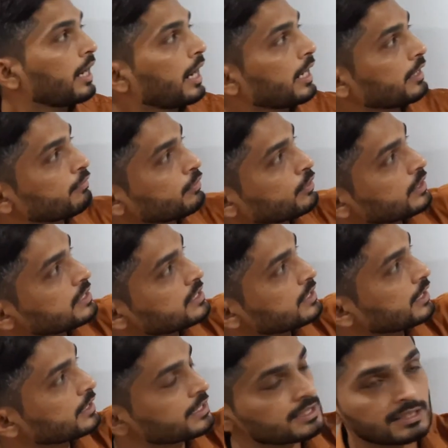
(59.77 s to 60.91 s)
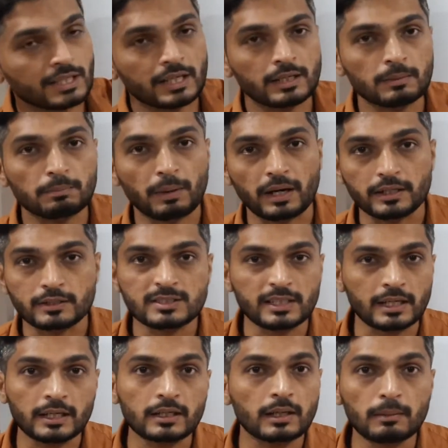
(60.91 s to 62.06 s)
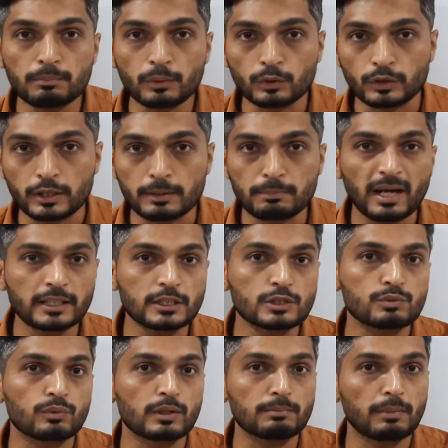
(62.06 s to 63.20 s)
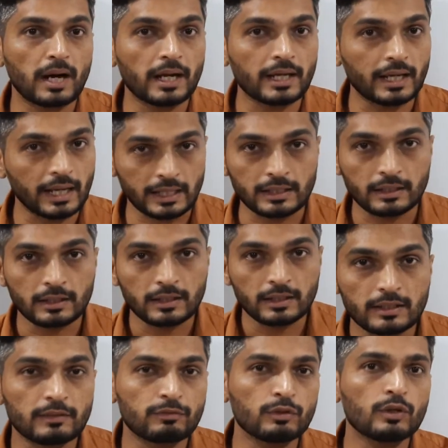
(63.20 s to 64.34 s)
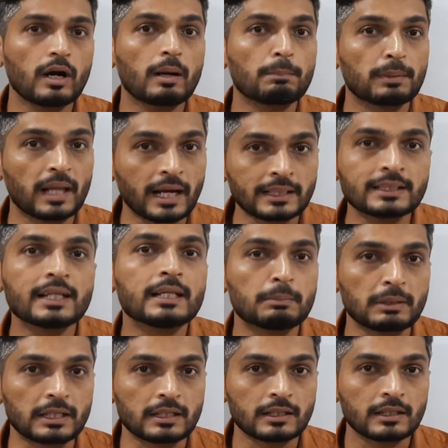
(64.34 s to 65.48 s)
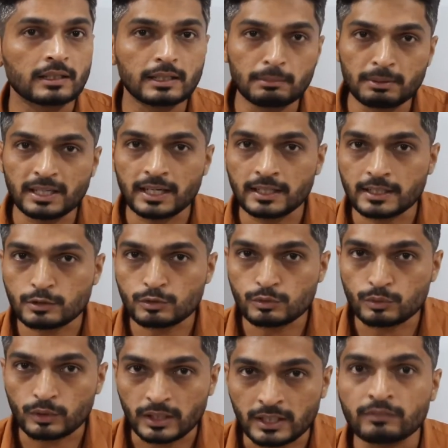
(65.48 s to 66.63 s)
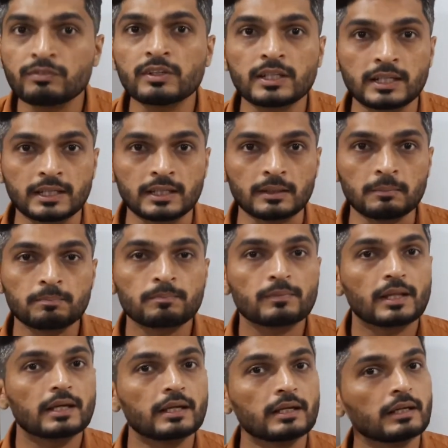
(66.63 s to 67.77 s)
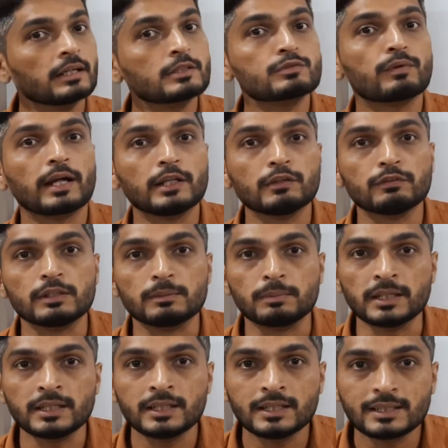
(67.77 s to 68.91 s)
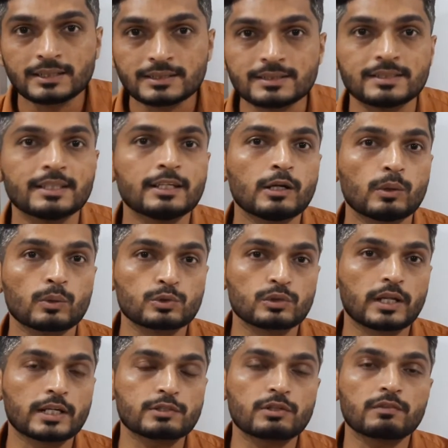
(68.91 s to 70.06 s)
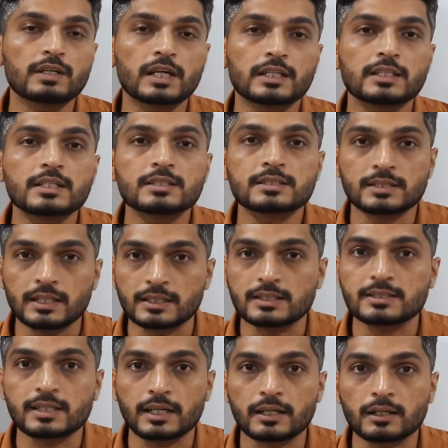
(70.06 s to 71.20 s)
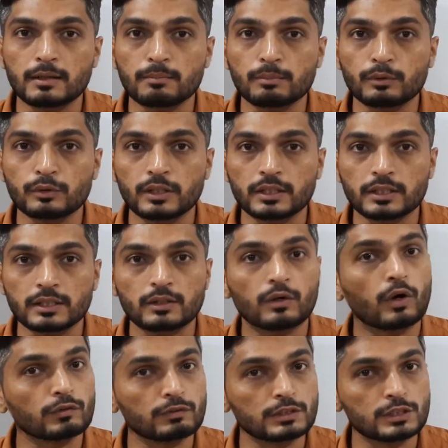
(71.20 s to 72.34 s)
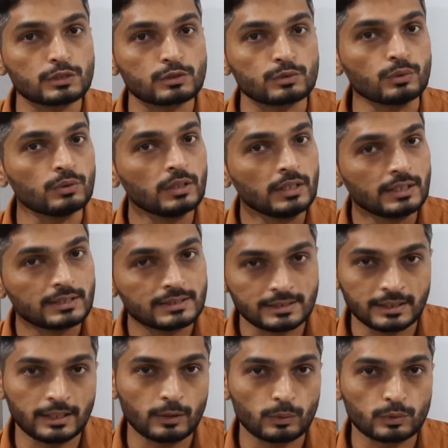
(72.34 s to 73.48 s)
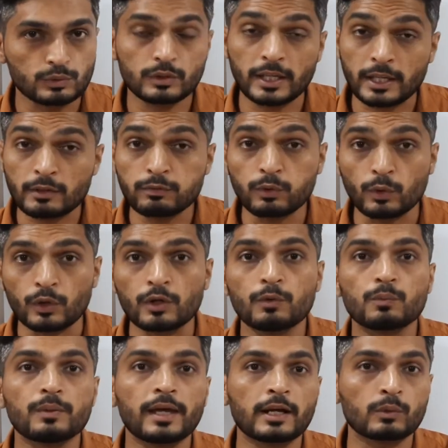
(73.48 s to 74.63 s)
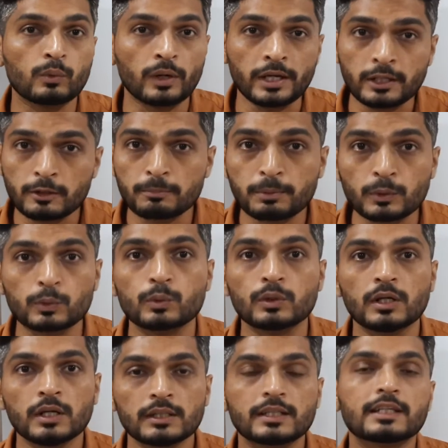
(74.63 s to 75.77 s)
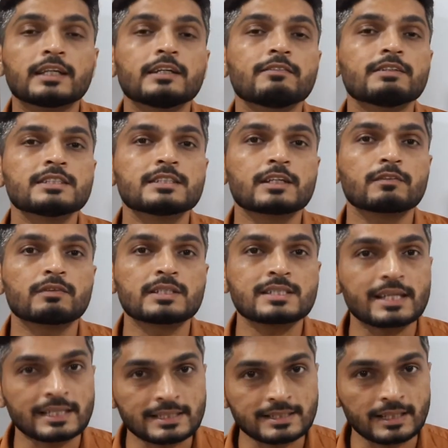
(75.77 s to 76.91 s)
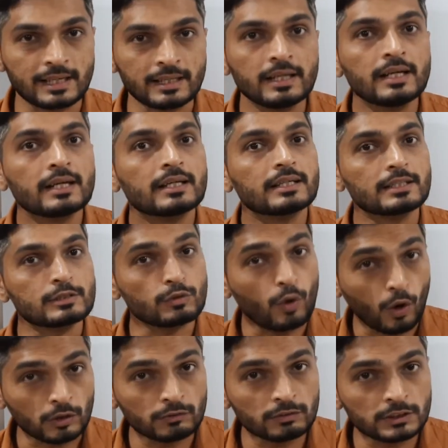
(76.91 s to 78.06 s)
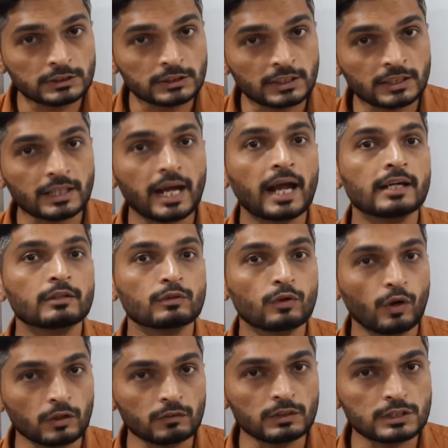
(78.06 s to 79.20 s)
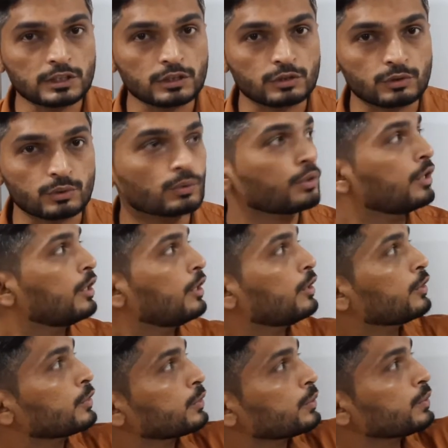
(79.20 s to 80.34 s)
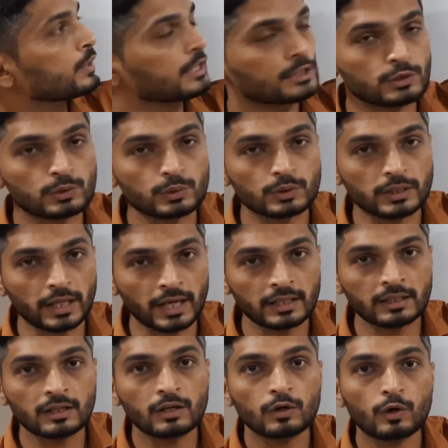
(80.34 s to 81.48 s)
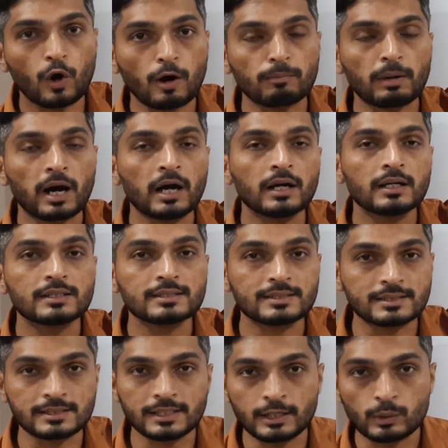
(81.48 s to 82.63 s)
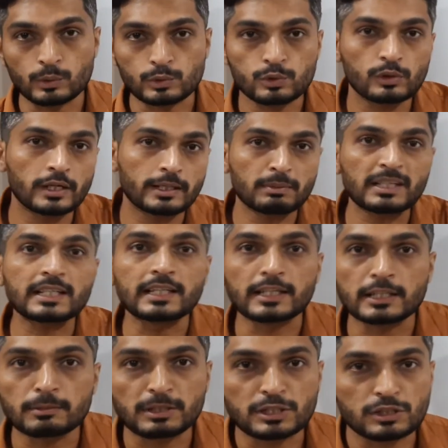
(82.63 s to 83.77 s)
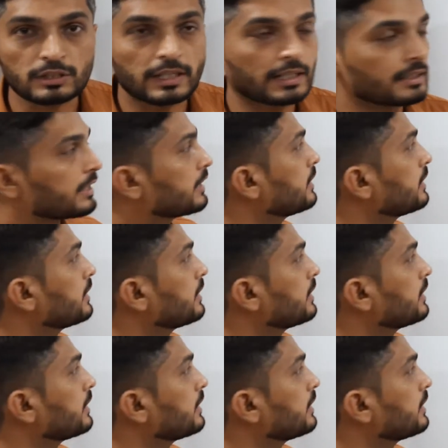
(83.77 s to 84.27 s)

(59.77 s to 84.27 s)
And if you consider the second part, second component, minus 1 by n, if you apply the limit, limit n tends to infinity, its value will be 0. So that's why we can say the second component converges to 0. So therefore, we are going to prove the given sequence xn is convergent and converges to 2 raised to 10, 0. So let me clearly mention that thing